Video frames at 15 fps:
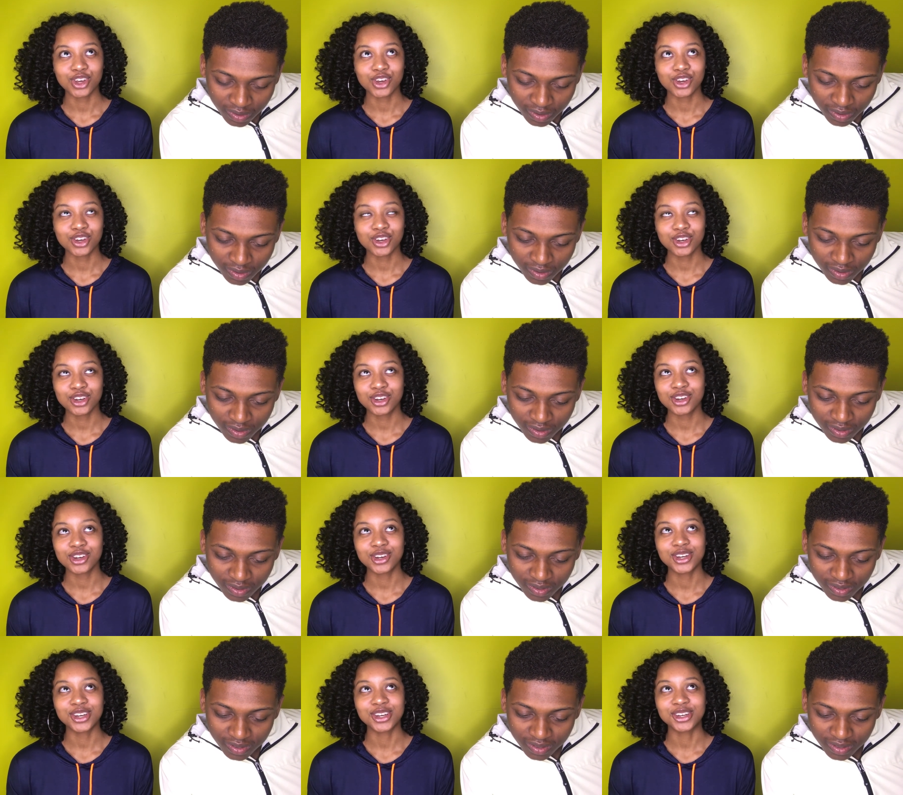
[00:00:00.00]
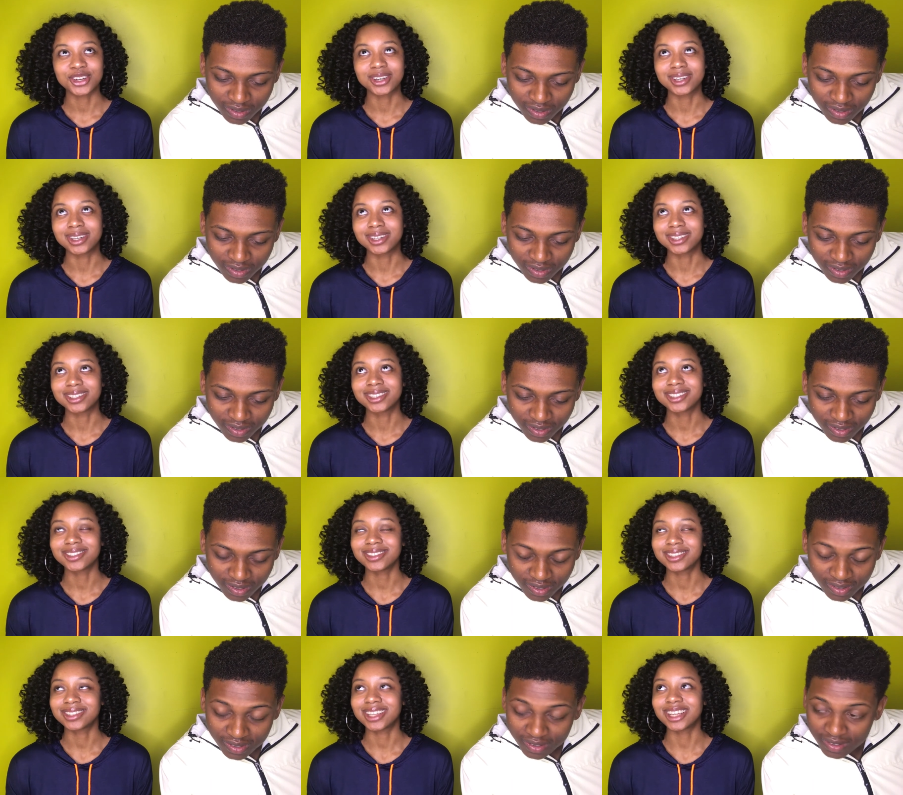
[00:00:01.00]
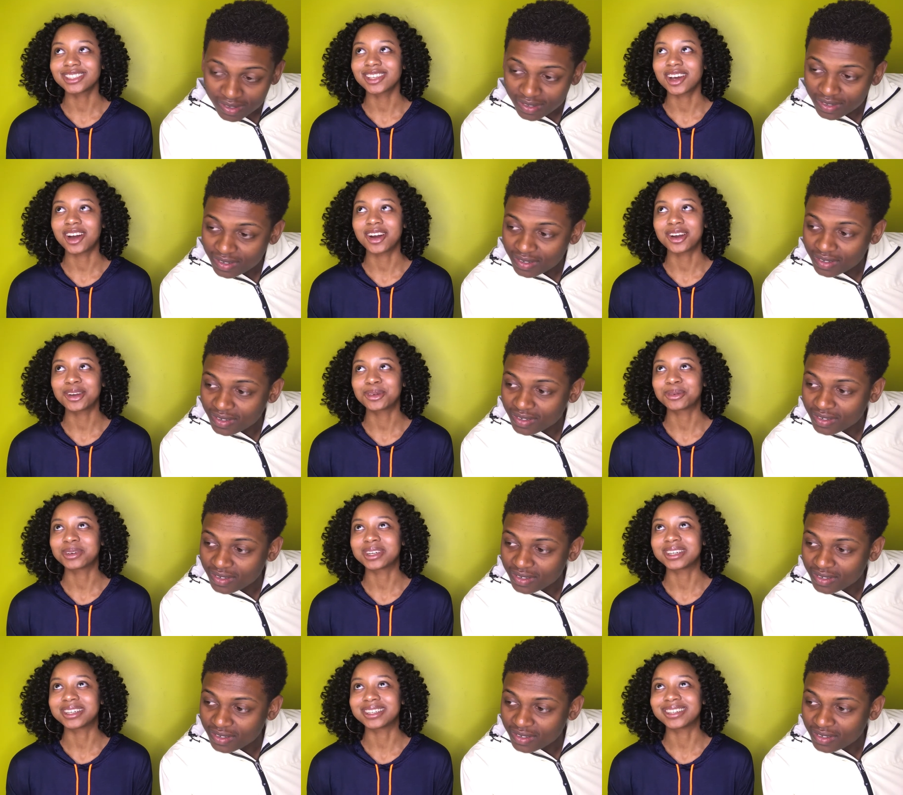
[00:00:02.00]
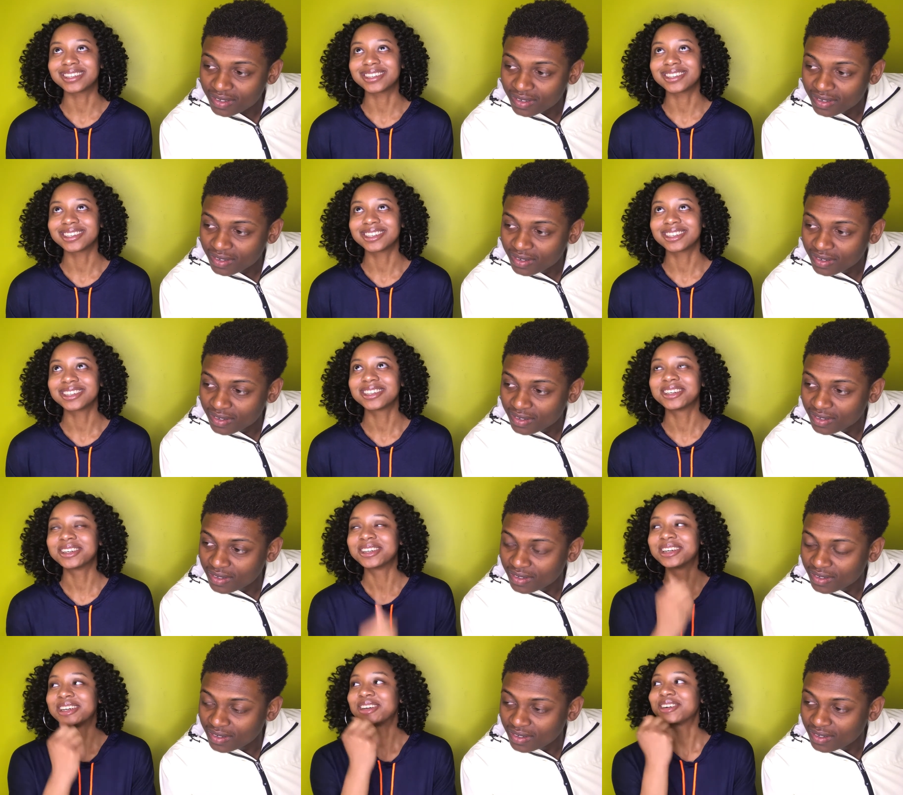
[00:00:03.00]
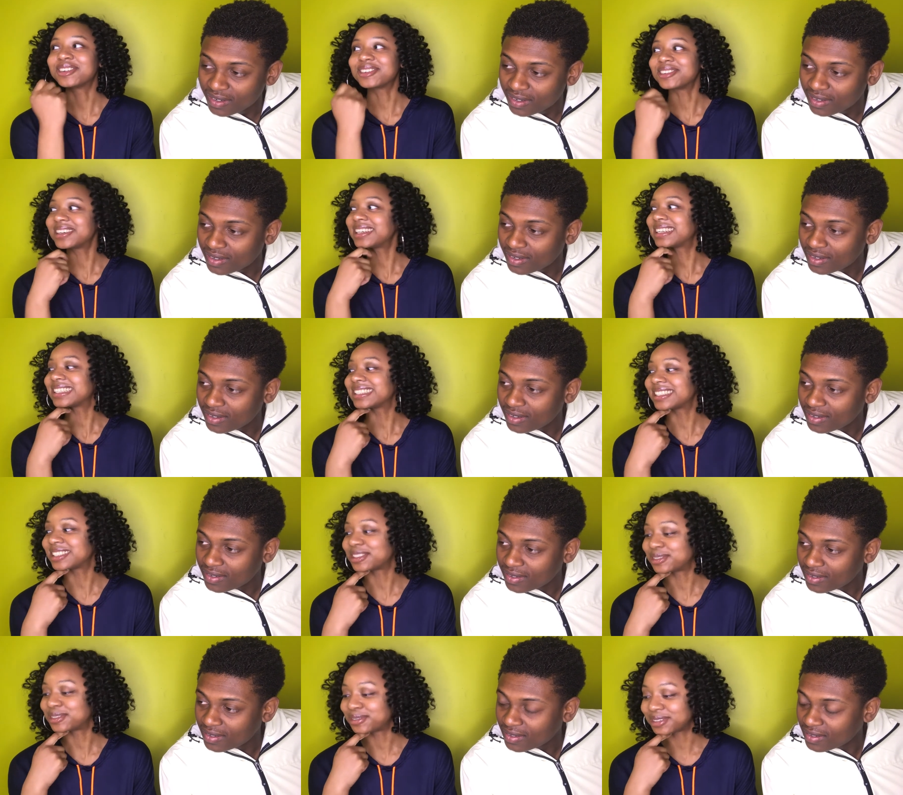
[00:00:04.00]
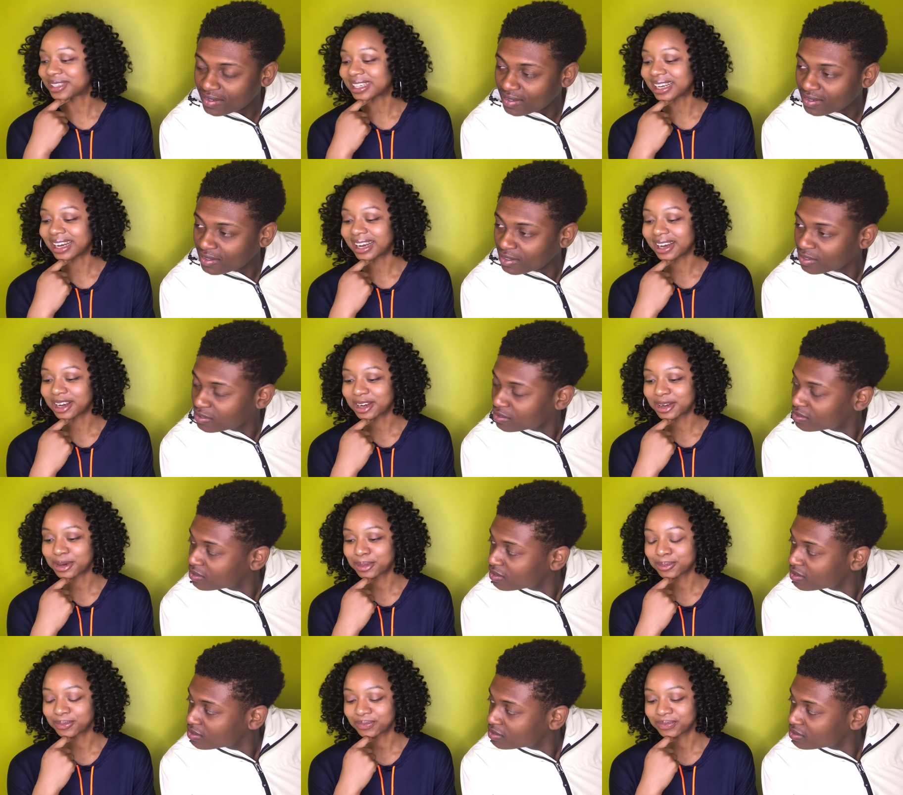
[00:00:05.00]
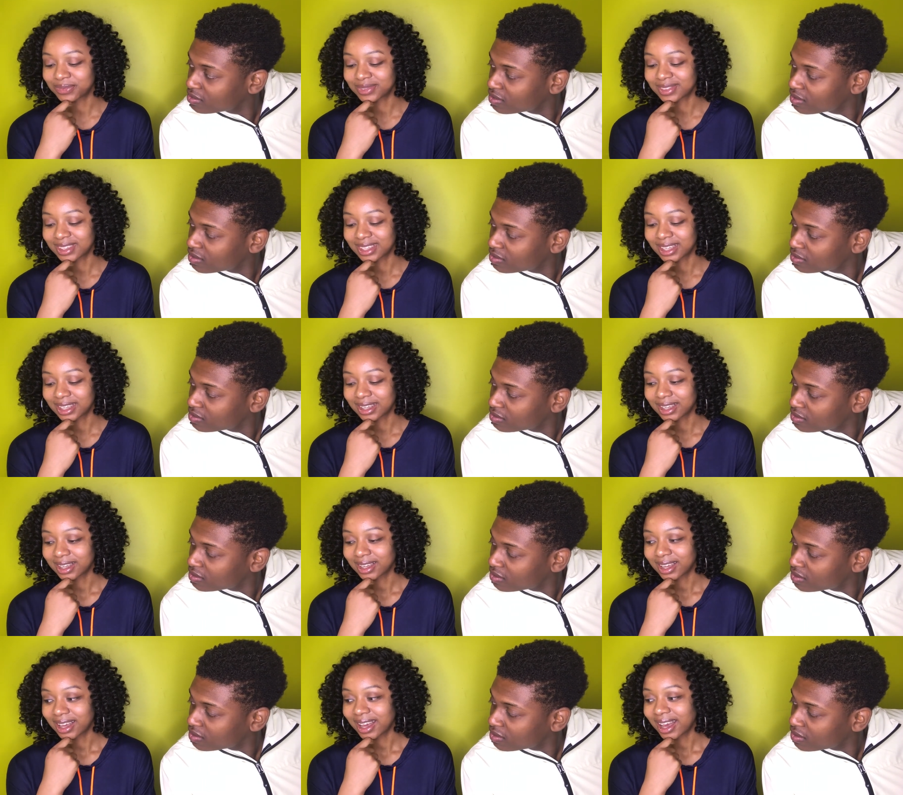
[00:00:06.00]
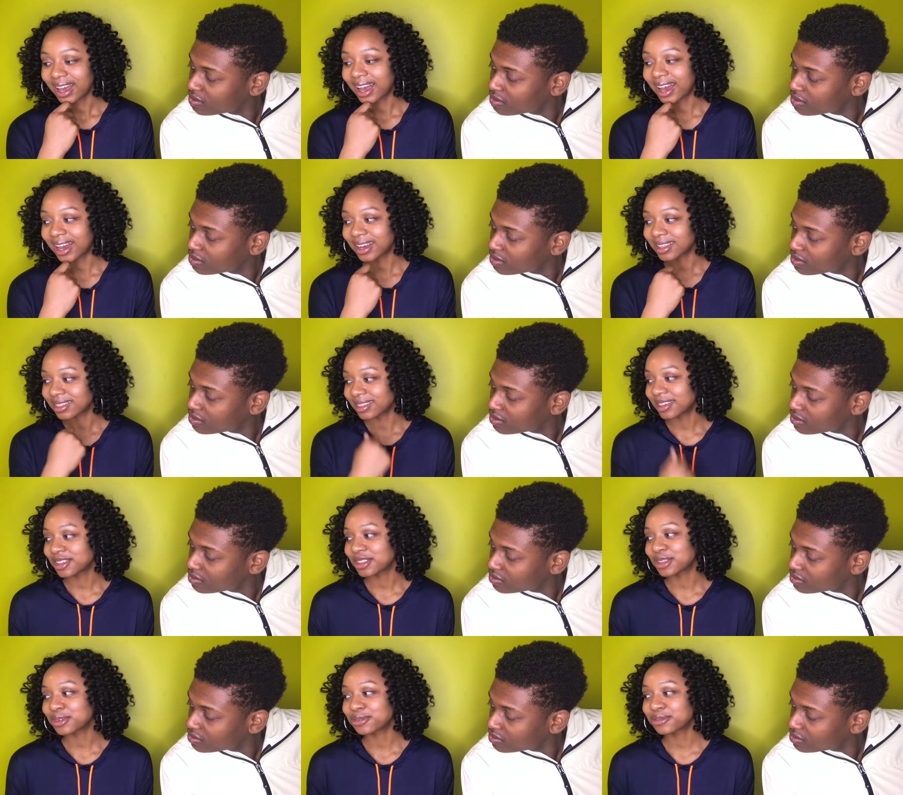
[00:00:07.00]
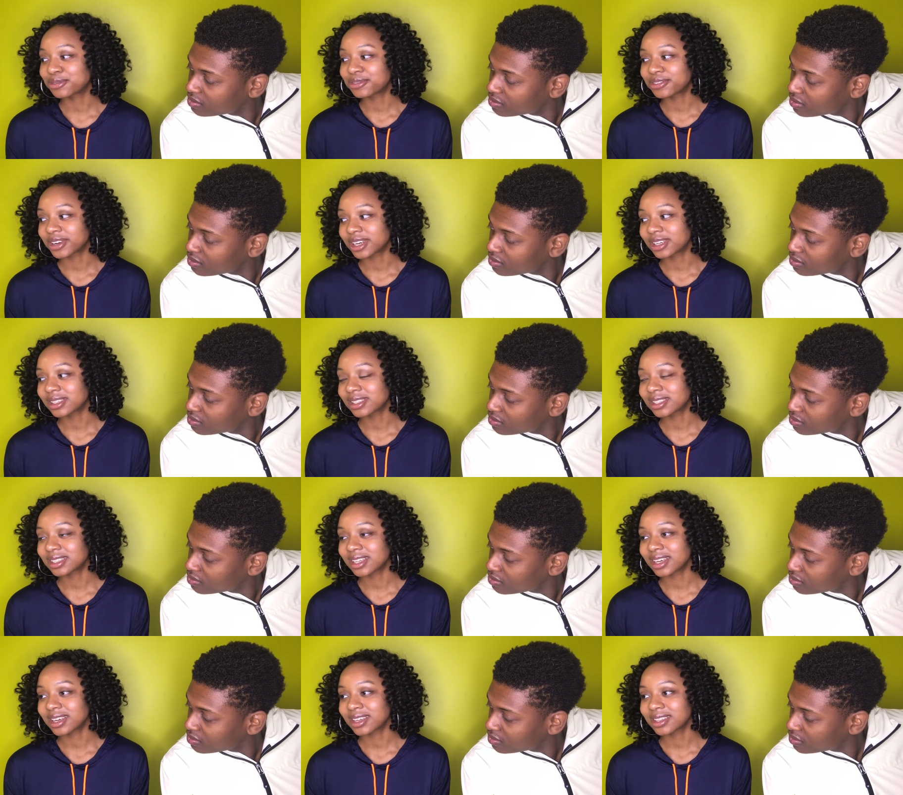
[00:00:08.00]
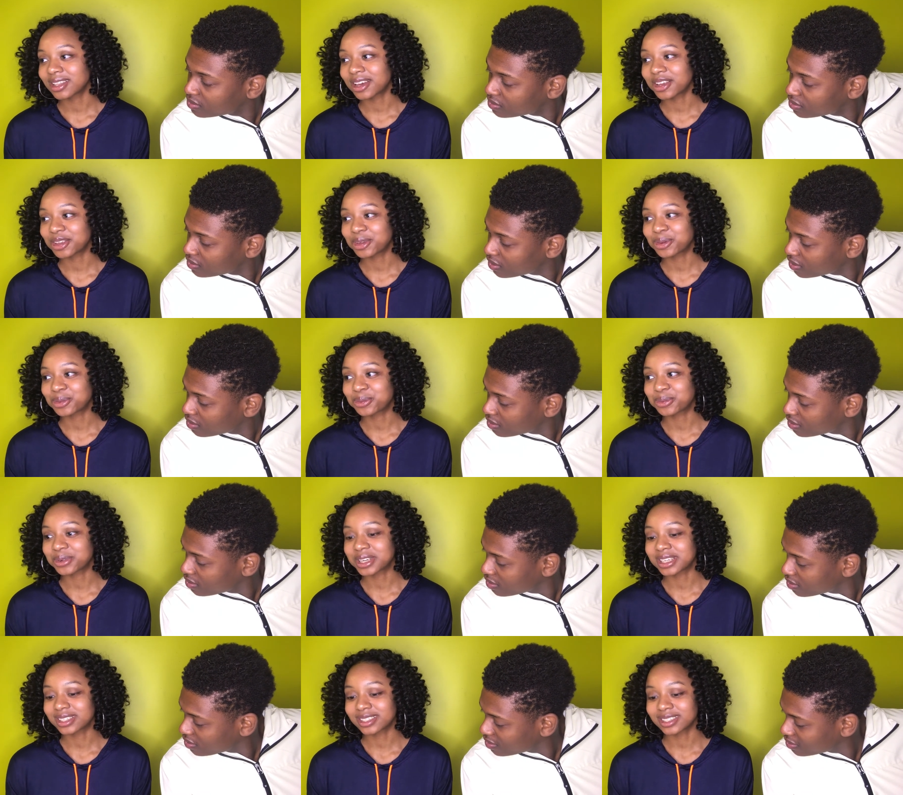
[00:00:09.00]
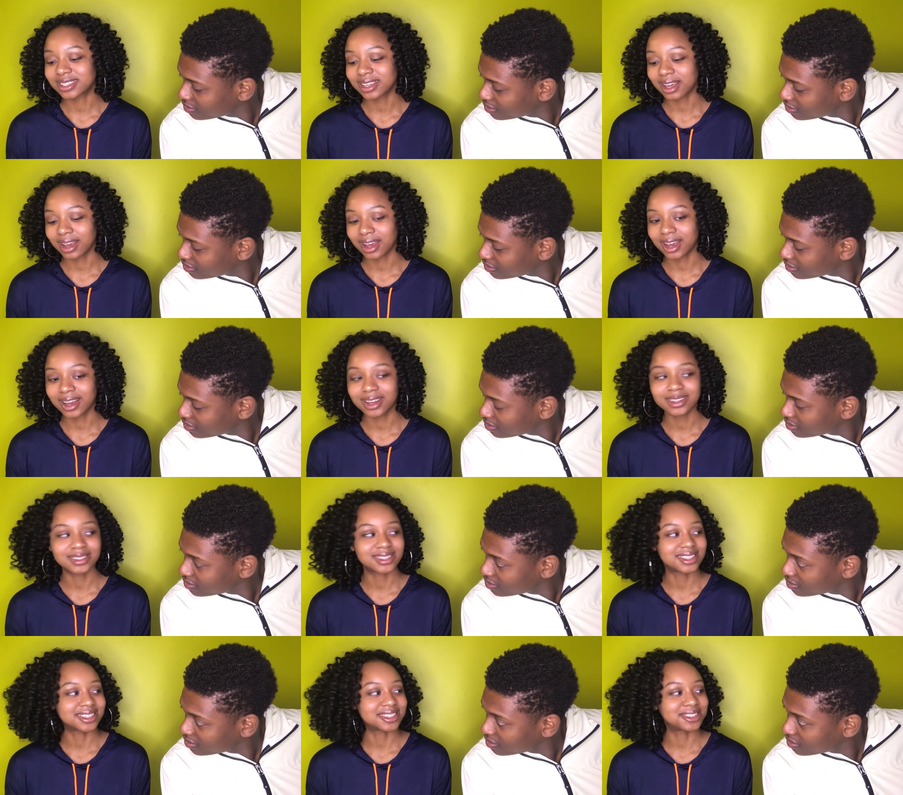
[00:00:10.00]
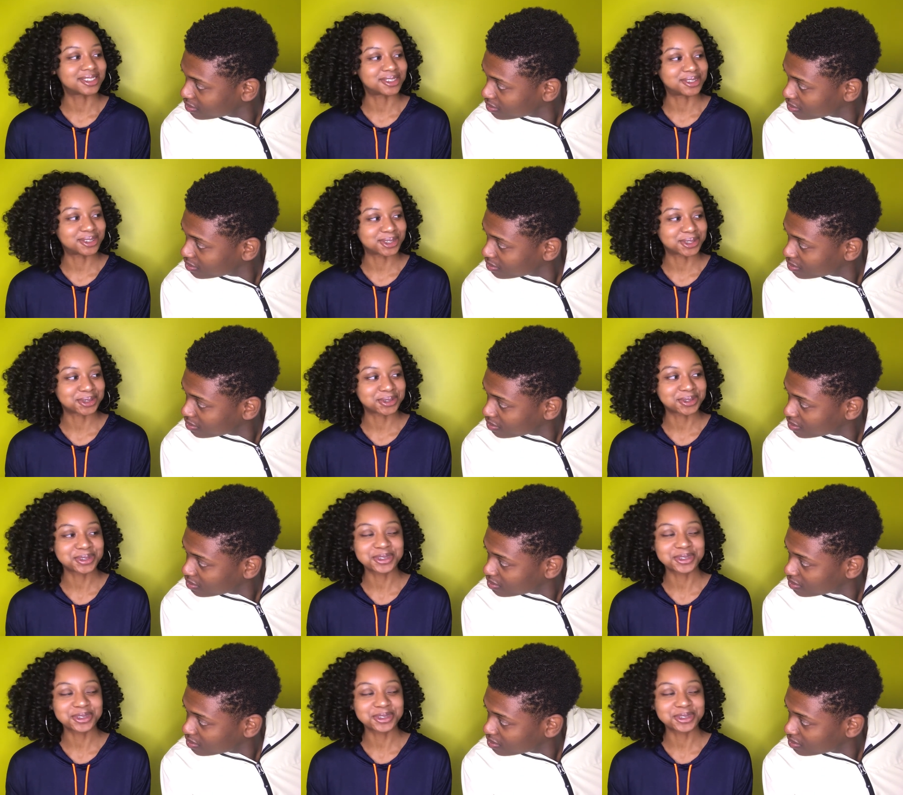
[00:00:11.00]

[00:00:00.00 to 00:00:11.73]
Speaker 1: Oh, that's a hard one. What is the first? Um, I think the first thing that you wish I didn't do